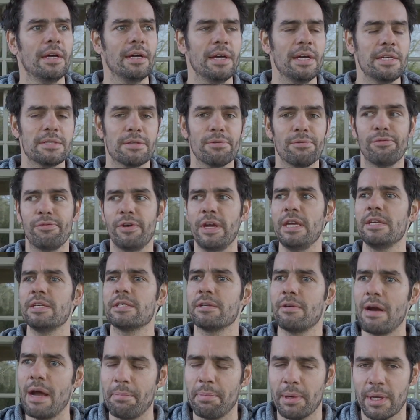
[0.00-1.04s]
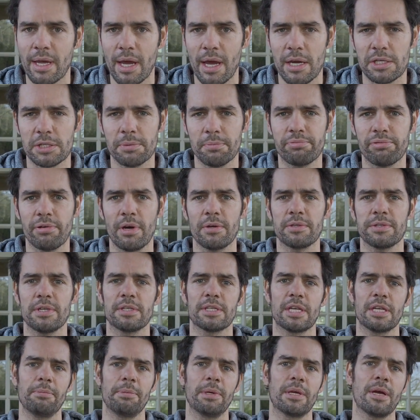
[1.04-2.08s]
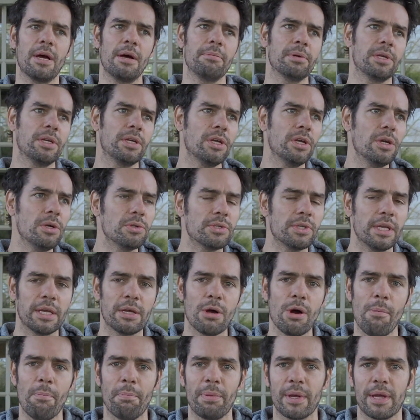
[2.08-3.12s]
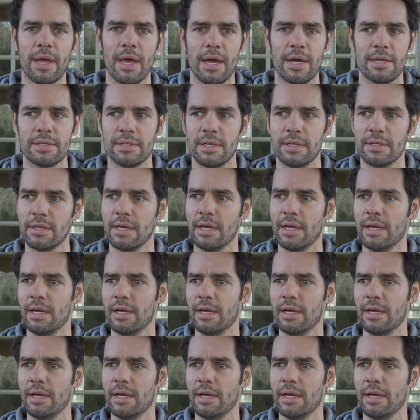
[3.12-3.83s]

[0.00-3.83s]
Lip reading: Is the visa application process going to become hugely complicated?